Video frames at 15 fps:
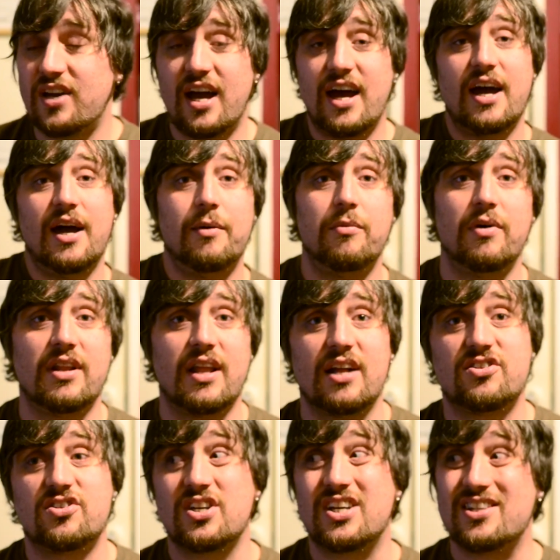
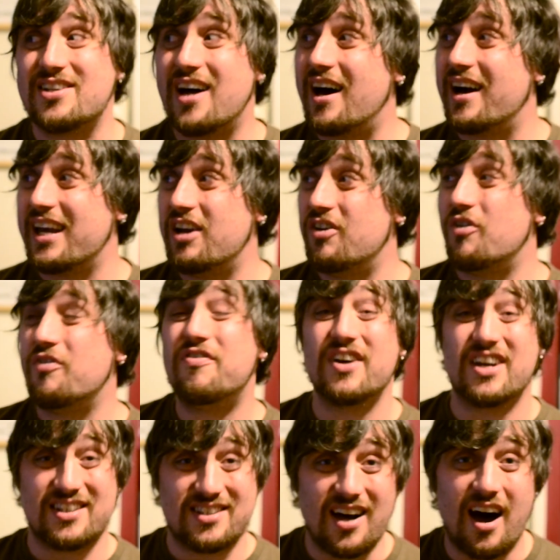That's Guitar Hero for
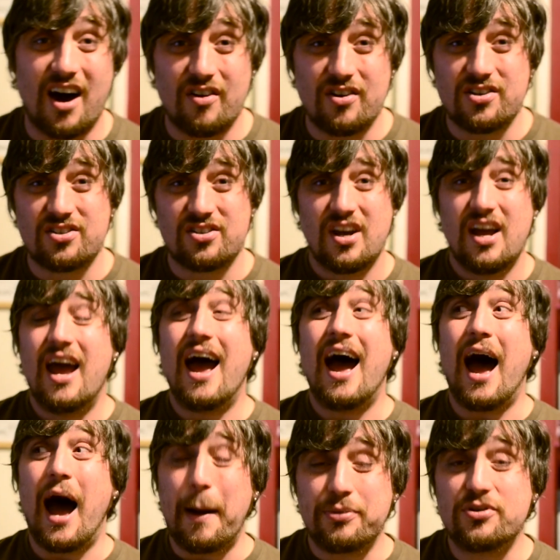guitarists.
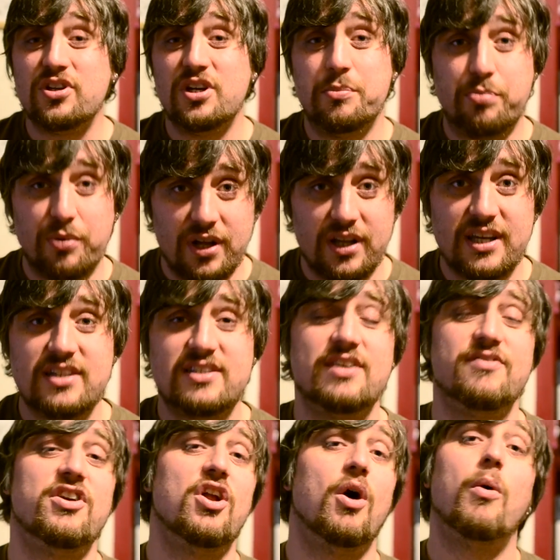Absolutely brilliant.
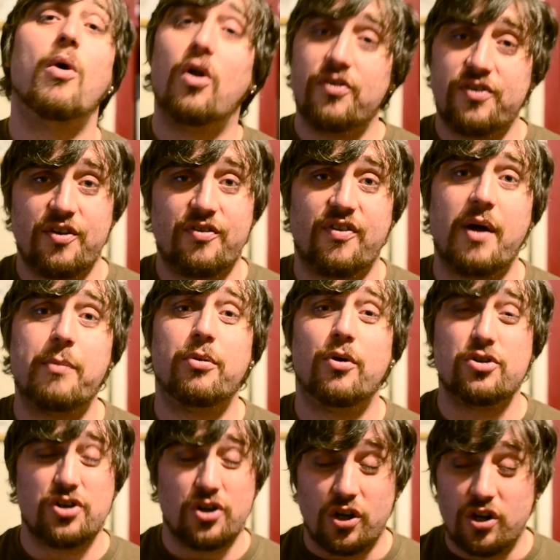If you know all of your fretboard,
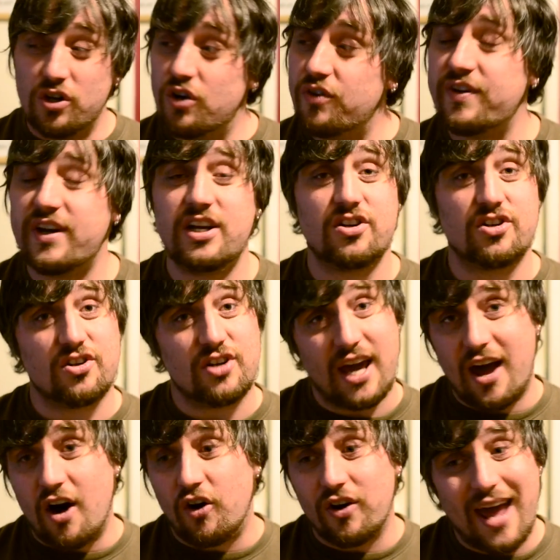you're going to love it. You're going to
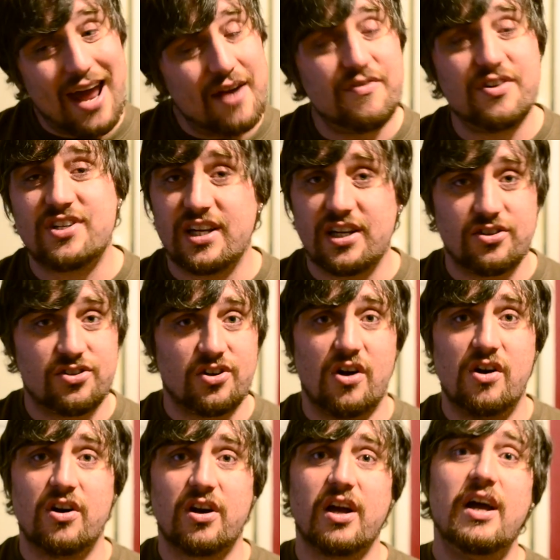get on every single
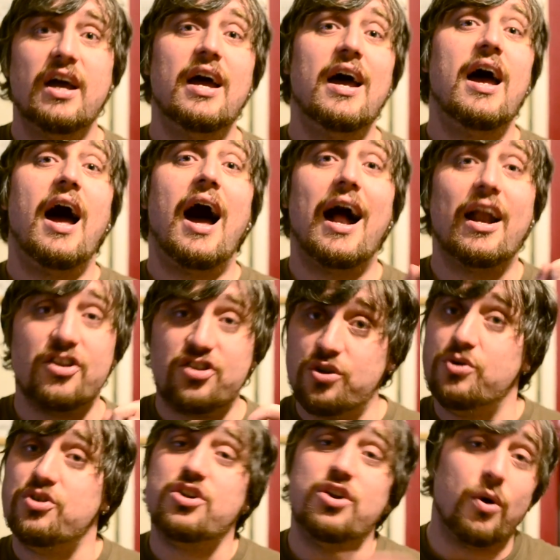song. And as soon
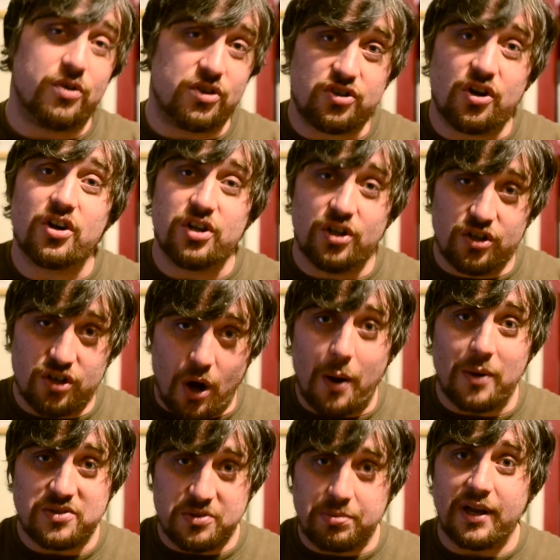as you know the song, you'll
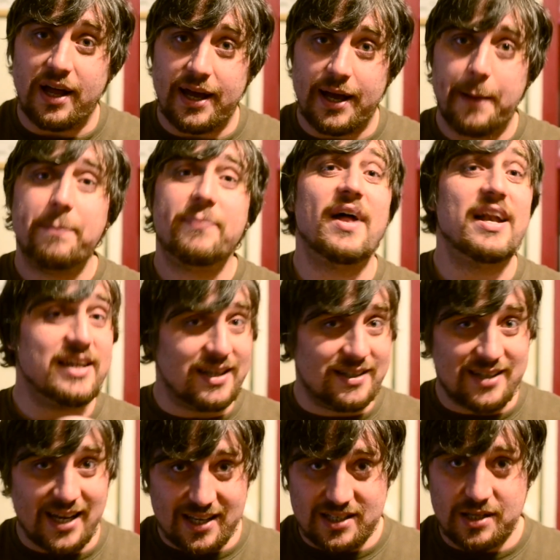know how to play it. Then you can
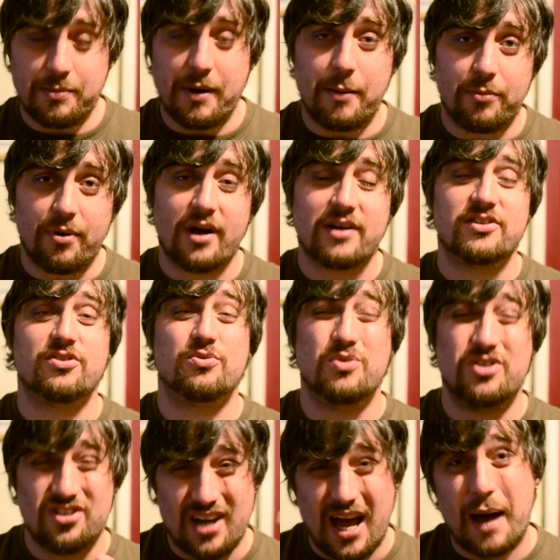take it to your band practice,
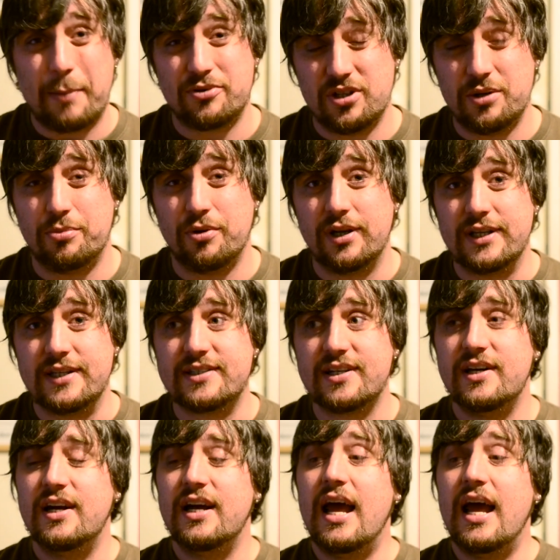which is absolutely brilliant.